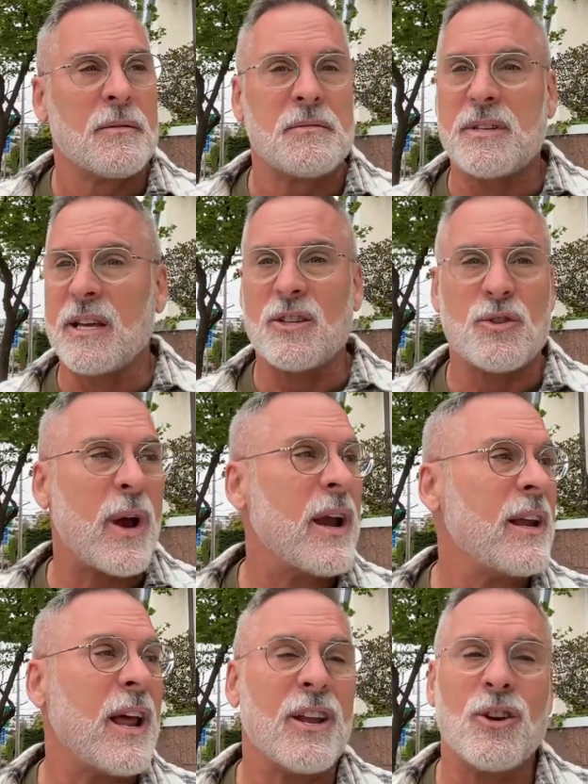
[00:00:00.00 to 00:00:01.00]
take the train
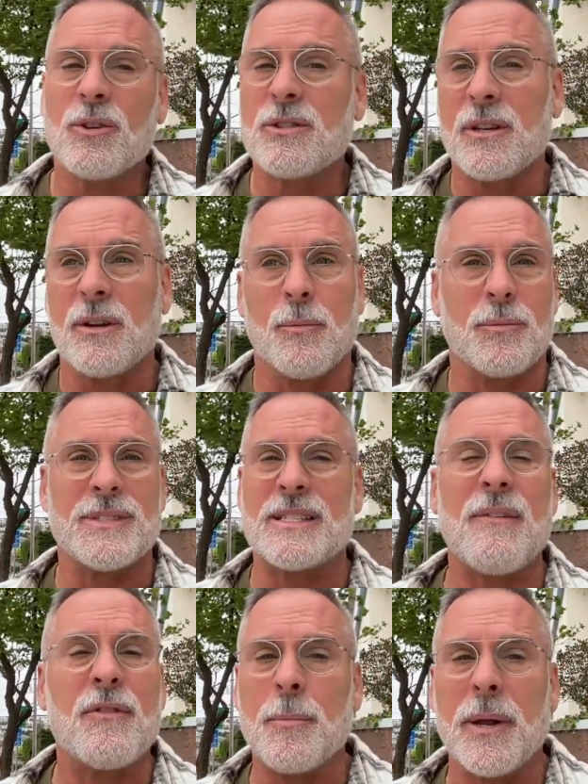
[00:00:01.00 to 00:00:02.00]
and you're
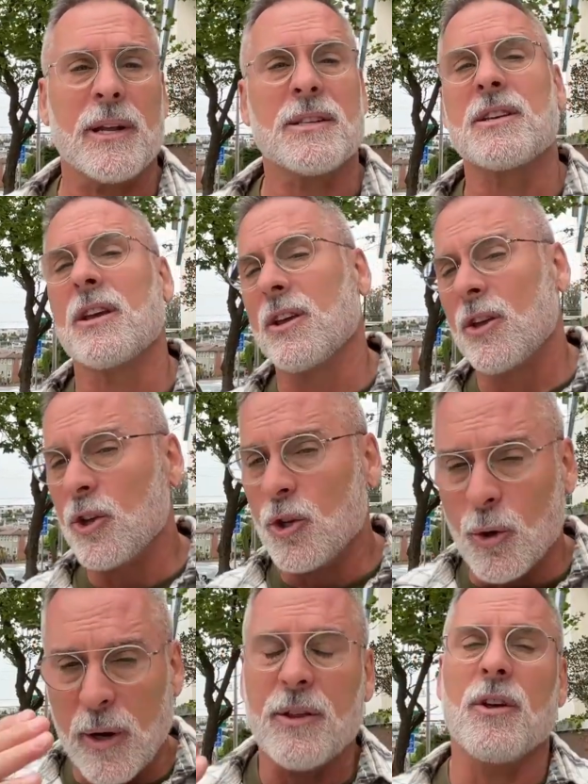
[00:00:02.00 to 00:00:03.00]
7 minutes,
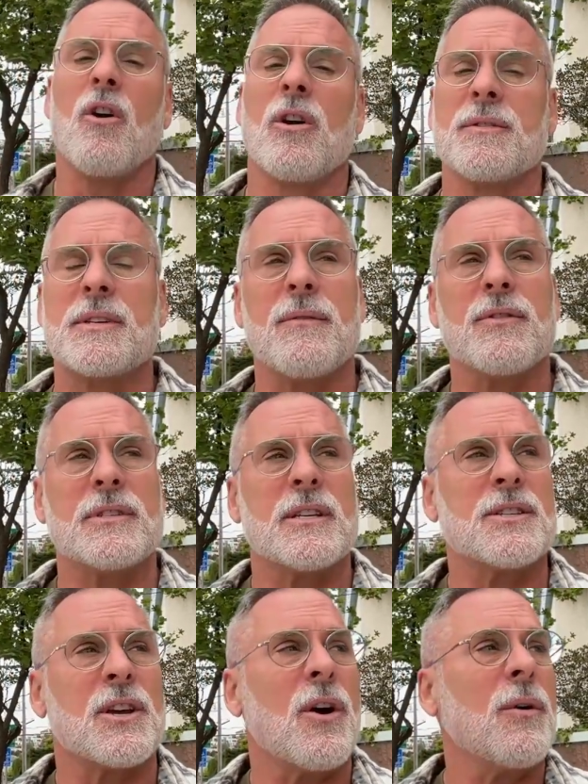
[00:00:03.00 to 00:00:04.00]
you're in the heart of San
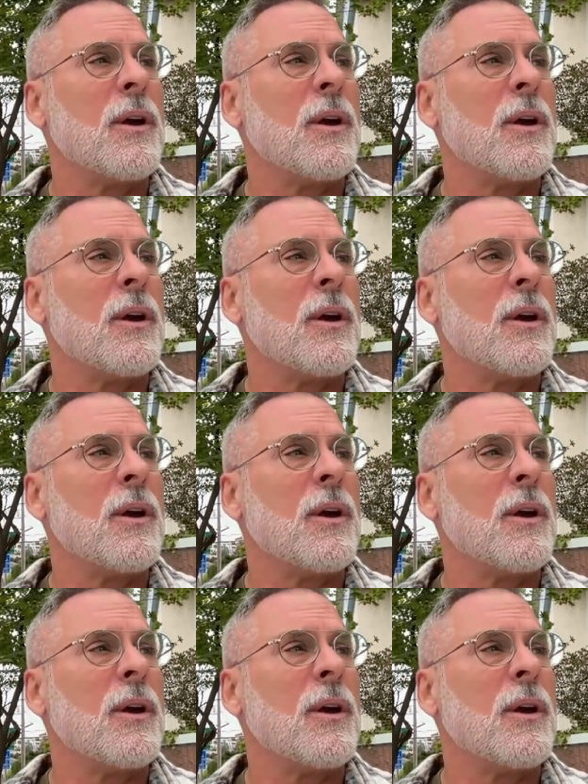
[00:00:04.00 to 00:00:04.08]
Francisco.